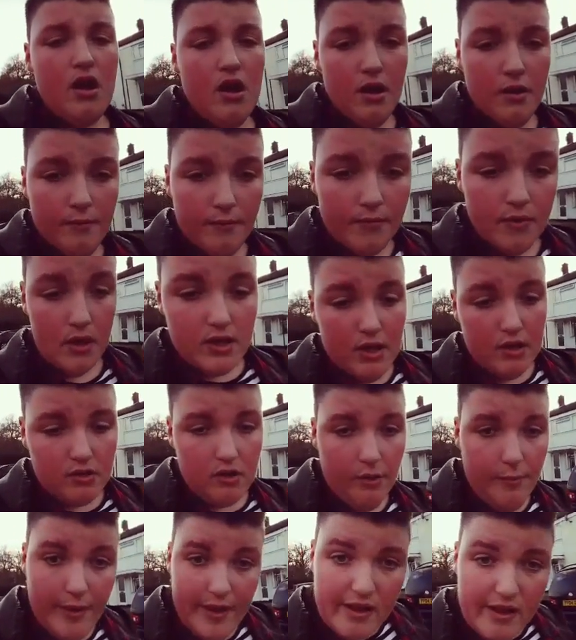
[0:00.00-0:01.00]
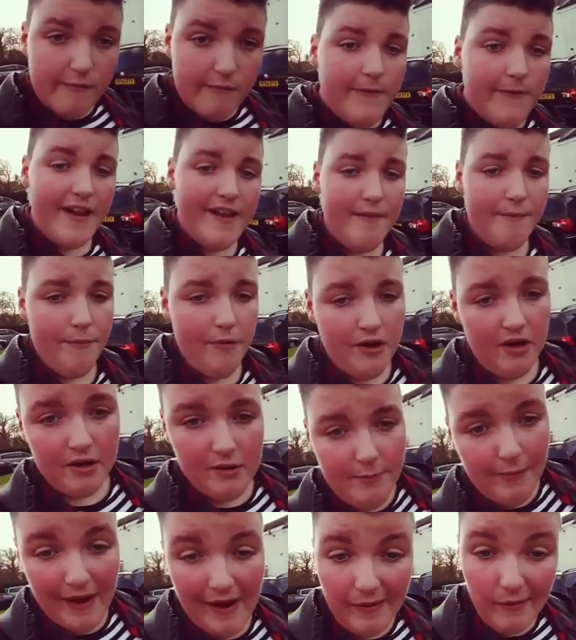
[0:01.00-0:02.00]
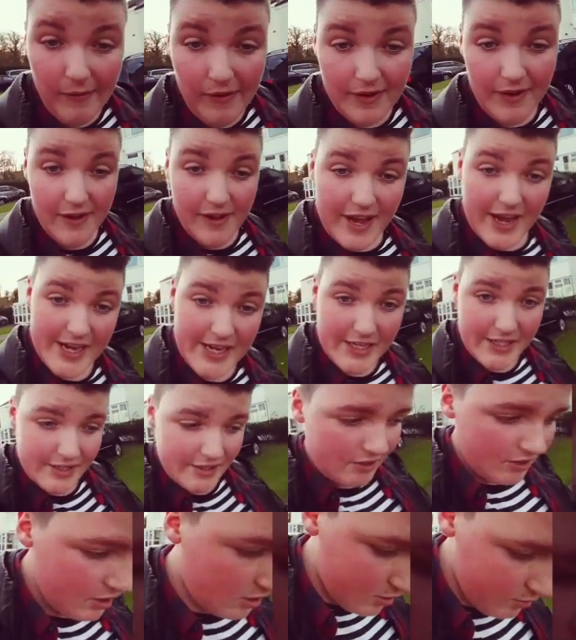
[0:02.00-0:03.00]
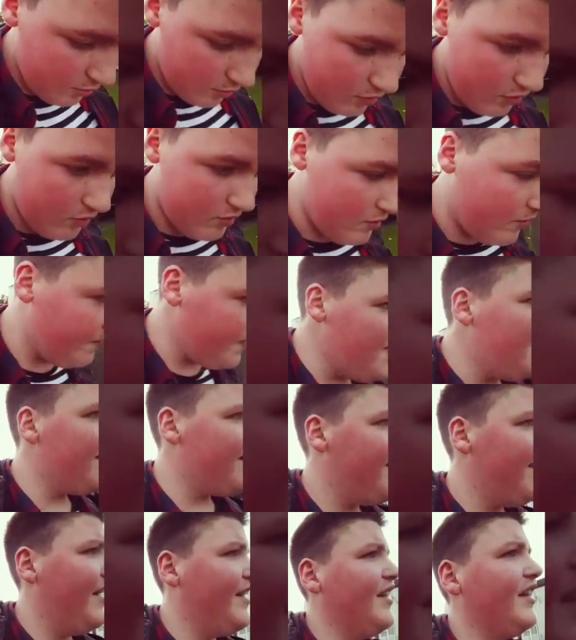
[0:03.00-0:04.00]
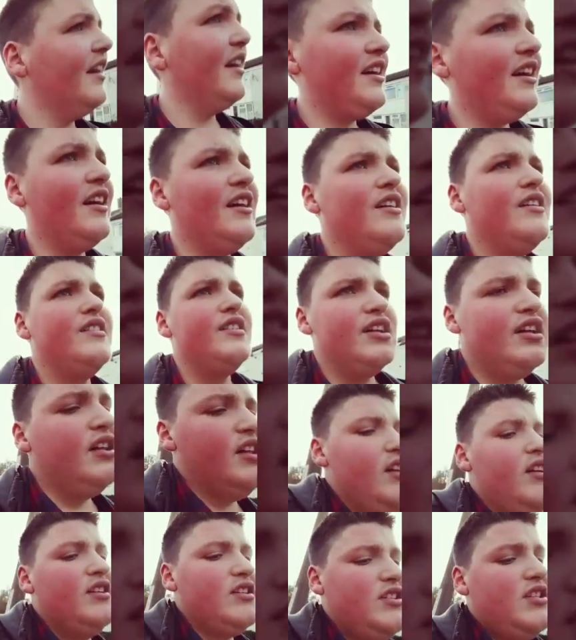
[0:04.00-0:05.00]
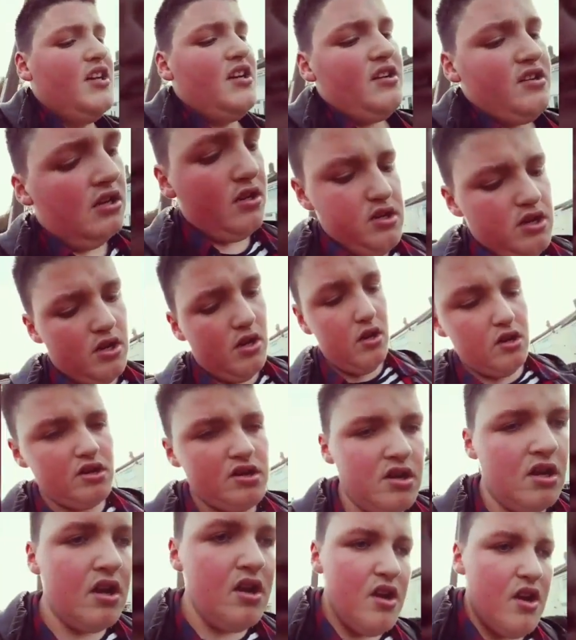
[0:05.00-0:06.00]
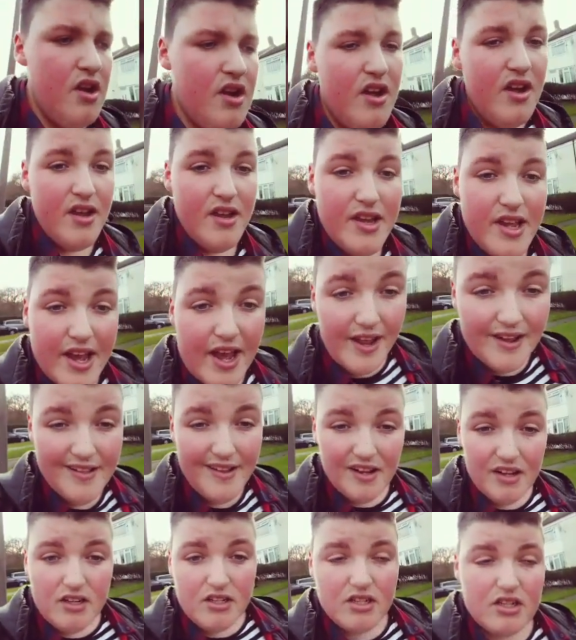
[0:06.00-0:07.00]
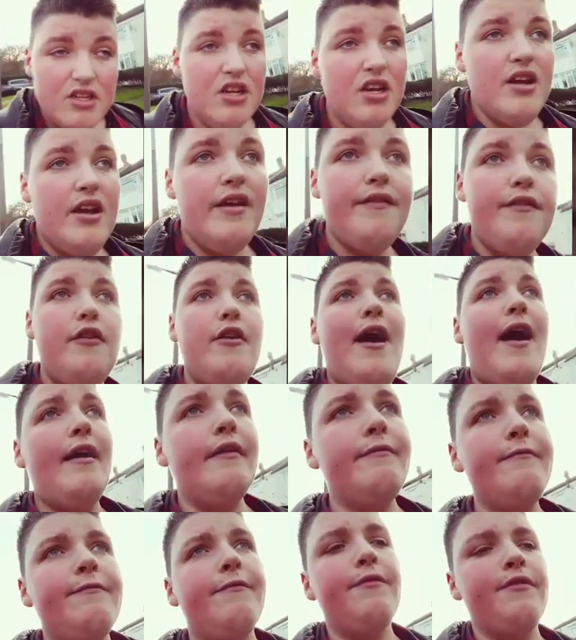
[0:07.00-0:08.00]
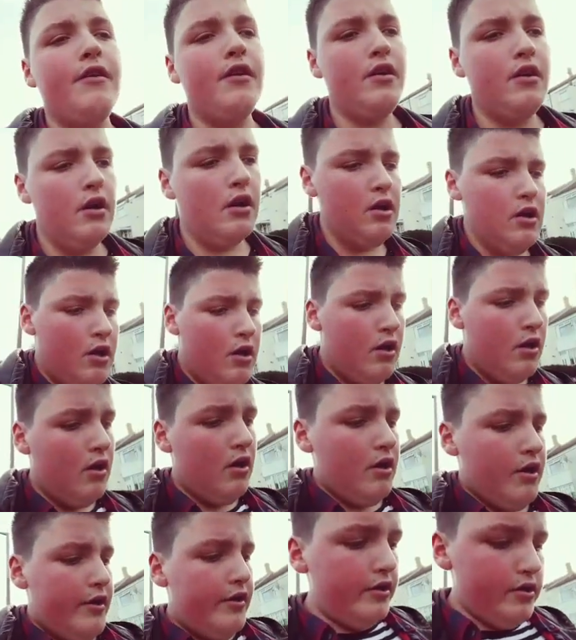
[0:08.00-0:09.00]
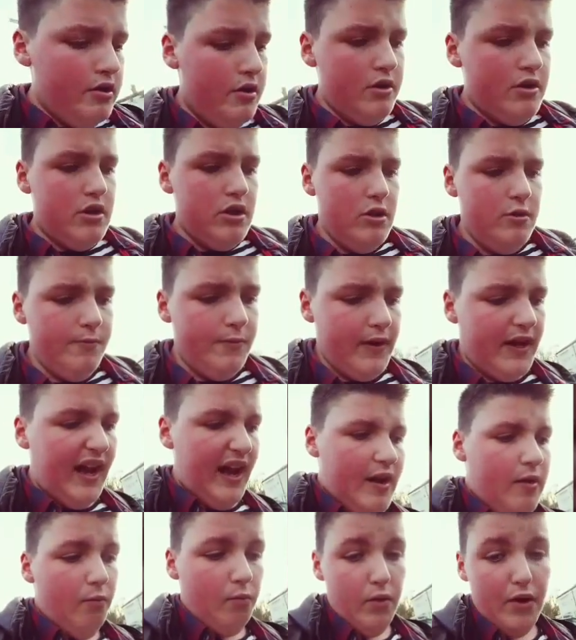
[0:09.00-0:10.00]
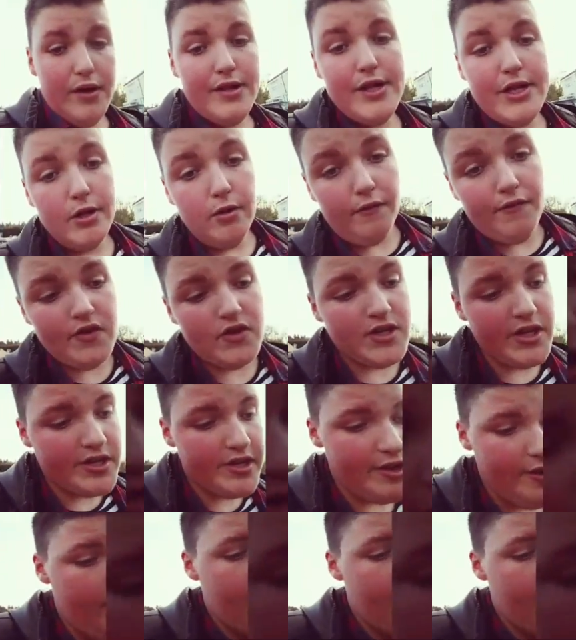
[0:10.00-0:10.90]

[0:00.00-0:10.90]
um, that's got me on Facebook about uh, heater towards the fish tank. So, yeah, just if you have a YouTube account, which you obviously